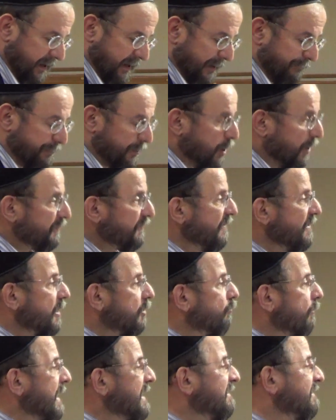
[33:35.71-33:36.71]
And because of the
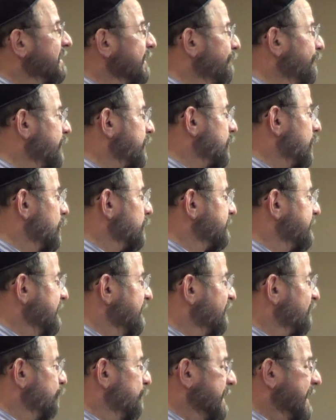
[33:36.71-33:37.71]
great
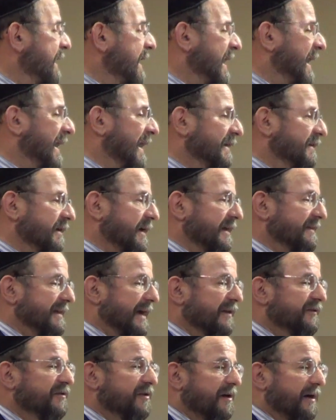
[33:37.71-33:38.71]
difficulties we had at
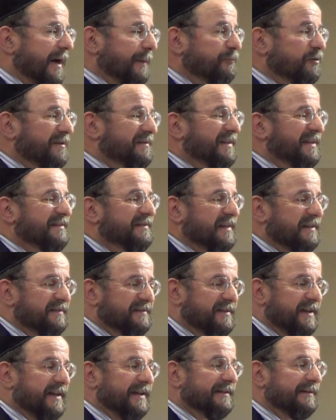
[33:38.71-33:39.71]
that time just
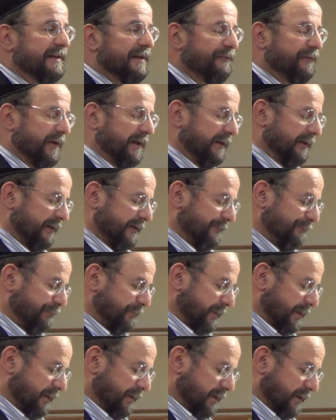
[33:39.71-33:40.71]
existing and living,
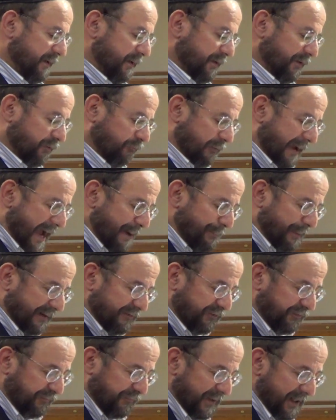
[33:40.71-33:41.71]
the
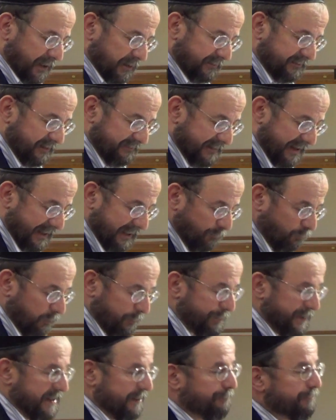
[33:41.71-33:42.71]
rabbis felt that it
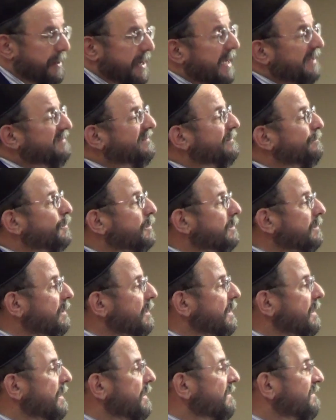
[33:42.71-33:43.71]
would be
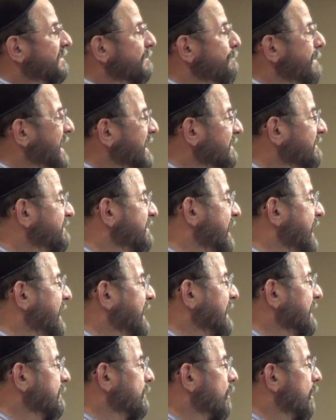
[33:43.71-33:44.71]
impossible to
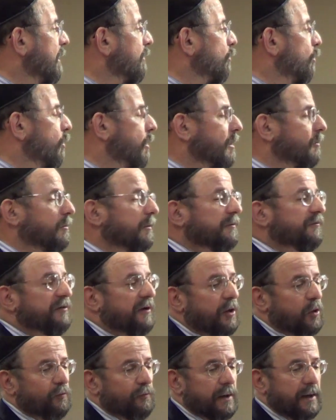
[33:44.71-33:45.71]
maintain our oral
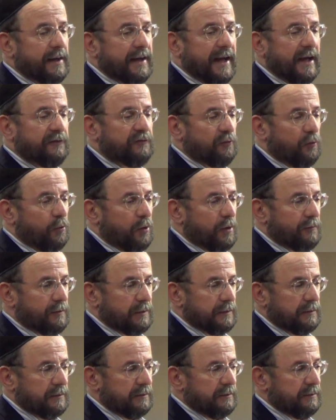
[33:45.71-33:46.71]
Torah as
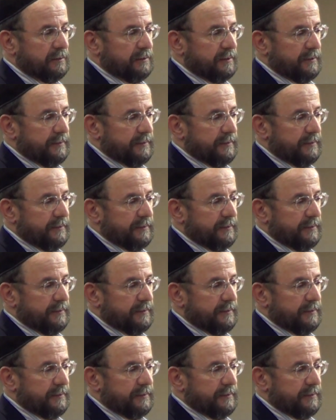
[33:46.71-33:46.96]
oral.